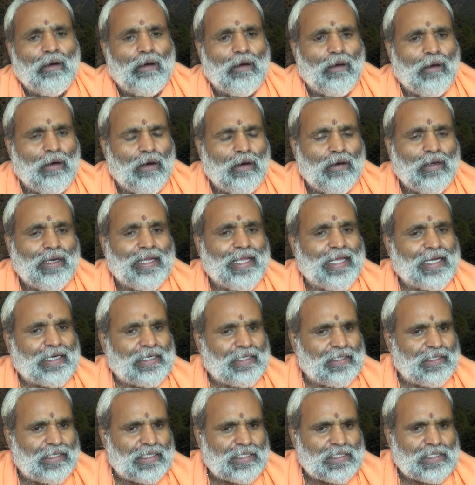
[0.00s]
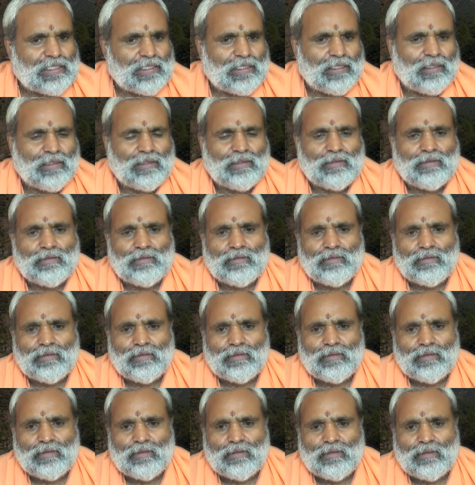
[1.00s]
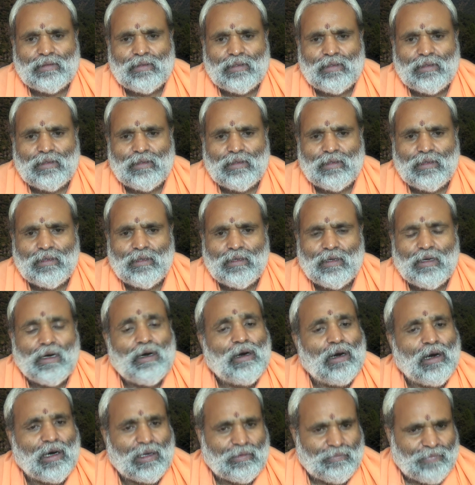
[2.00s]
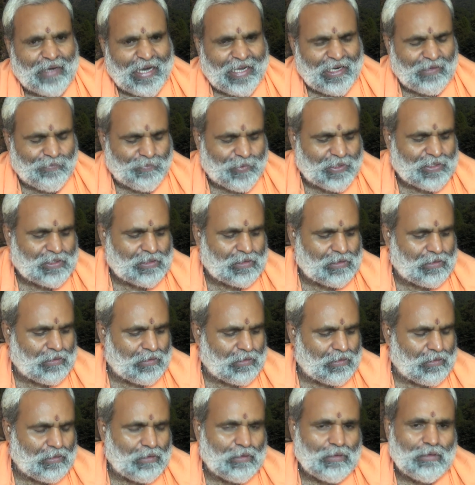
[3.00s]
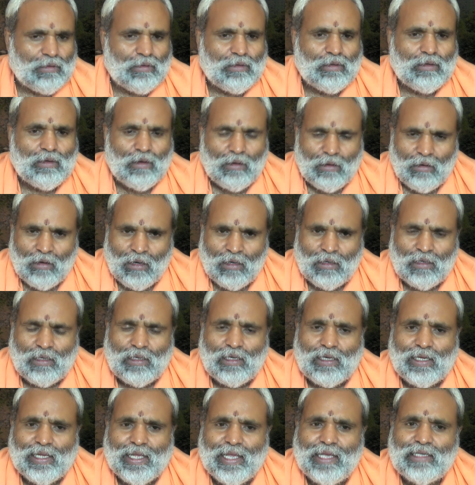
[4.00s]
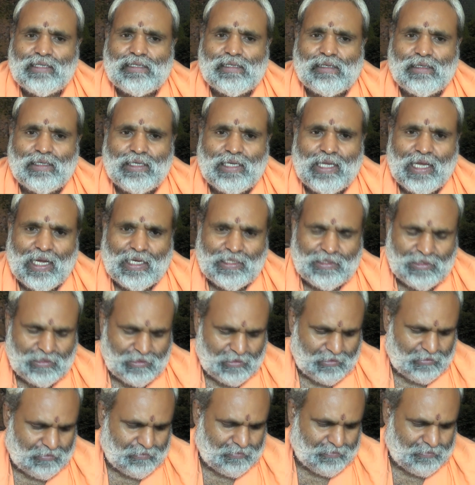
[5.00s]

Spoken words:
or a grihastha or banaprastha or a sannyasi.